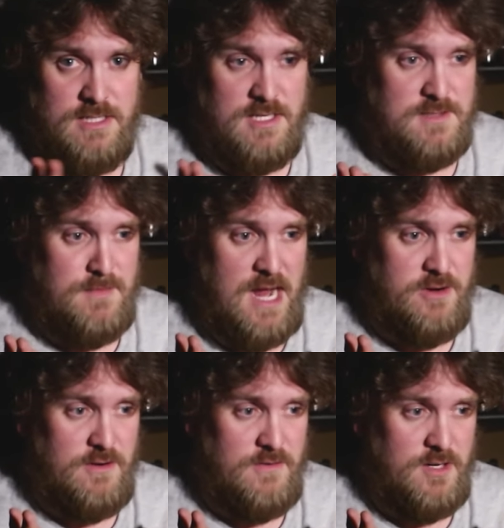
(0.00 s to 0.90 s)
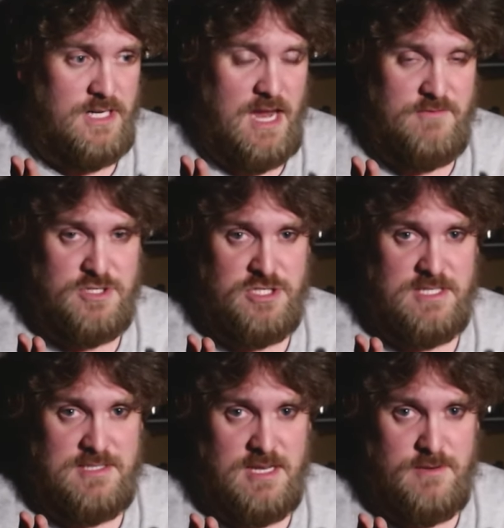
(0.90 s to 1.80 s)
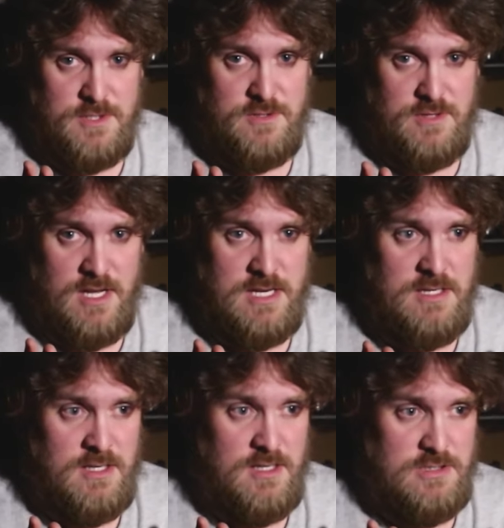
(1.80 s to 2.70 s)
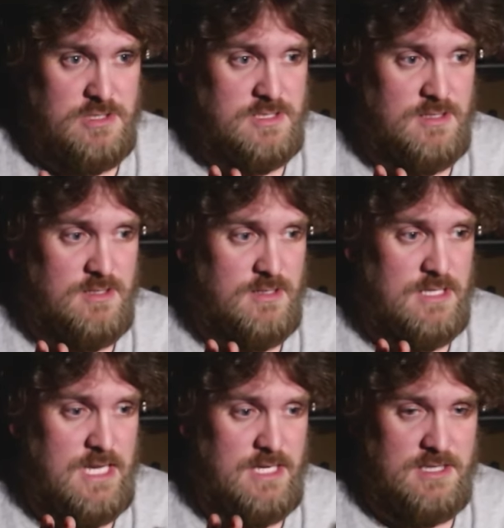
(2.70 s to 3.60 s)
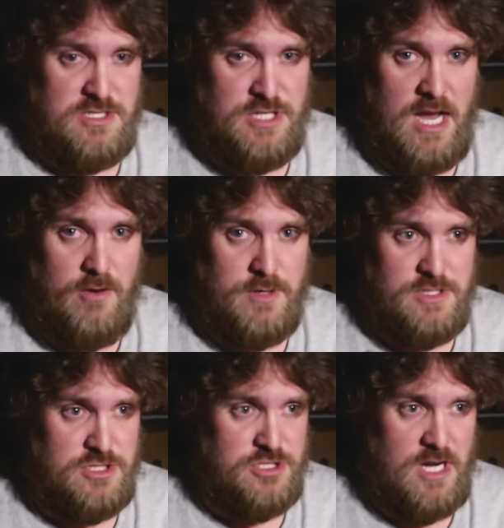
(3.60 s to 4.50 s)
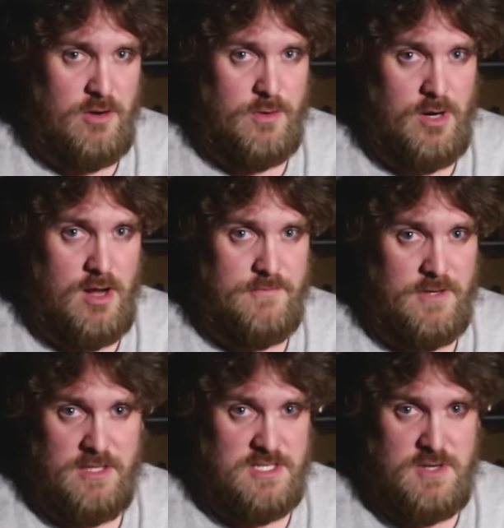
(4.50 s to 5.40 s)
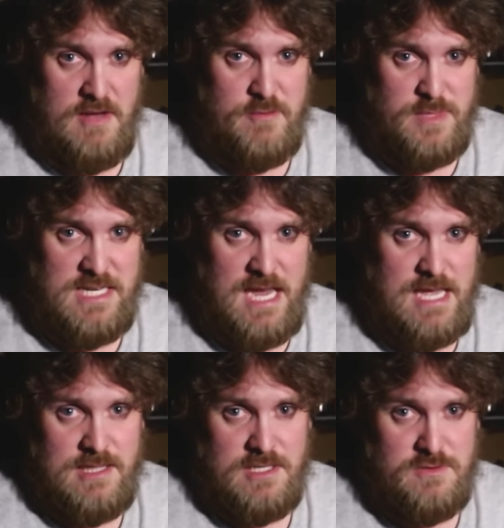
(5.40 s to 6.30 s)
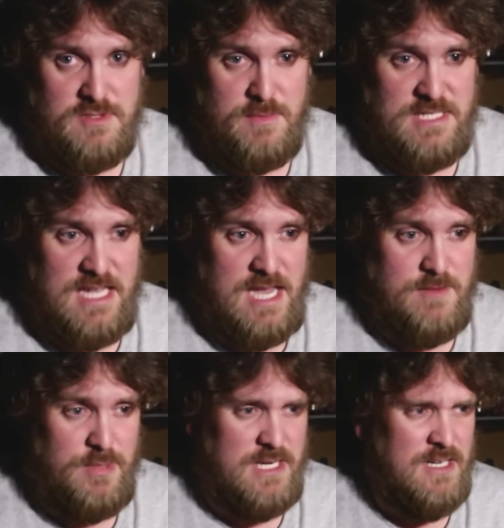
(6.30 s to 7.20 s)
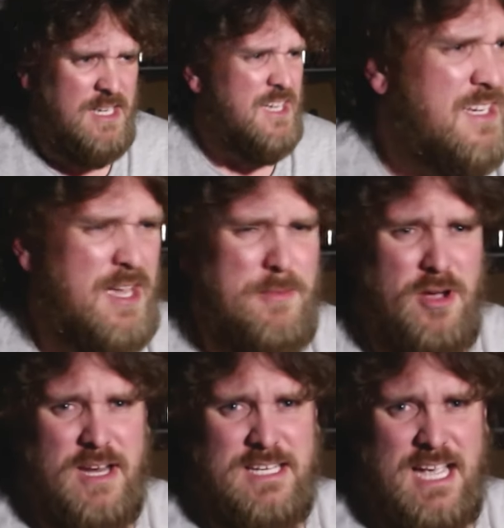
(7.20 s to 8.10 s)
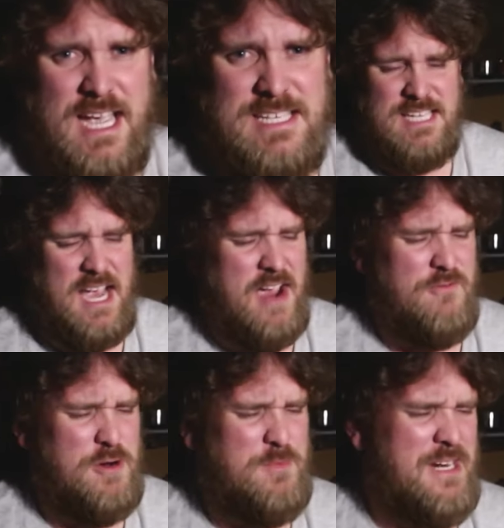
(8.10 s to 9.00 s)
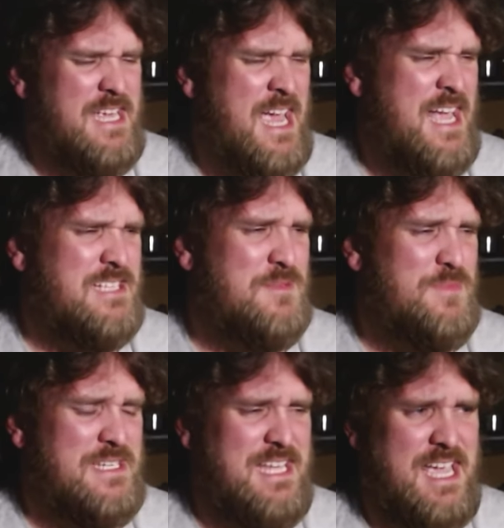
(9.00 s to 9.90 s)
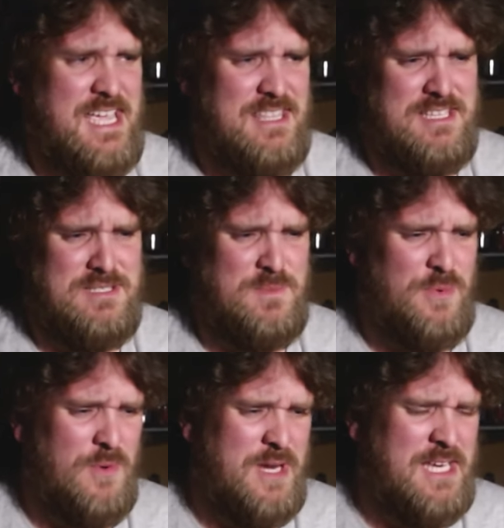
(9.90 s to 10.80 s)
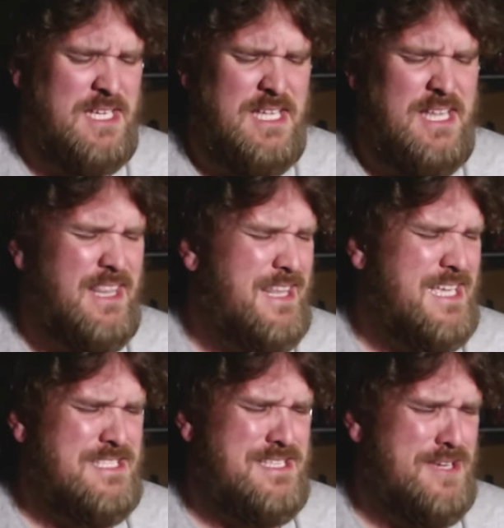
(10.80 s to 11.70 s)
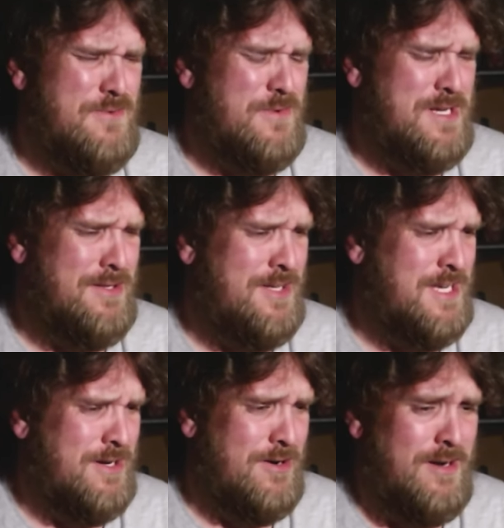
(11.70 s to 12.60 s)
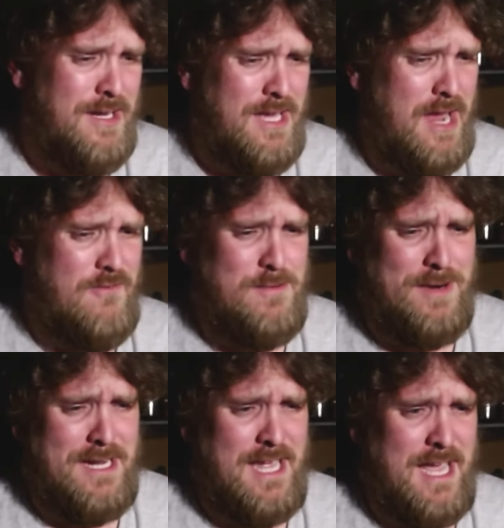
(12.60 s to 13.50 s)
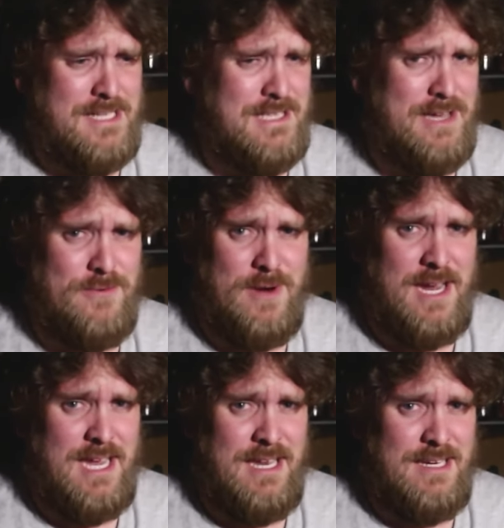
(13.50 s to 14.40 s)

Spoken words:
It doesn't matter if you're going to have a shit sandwich or not. Just get in the shower and just shower off. Unless you have a bidet, then use the bidet. But come on, guys. Everybody has a bidet at this point. Let's get real here. Everybody has that, right?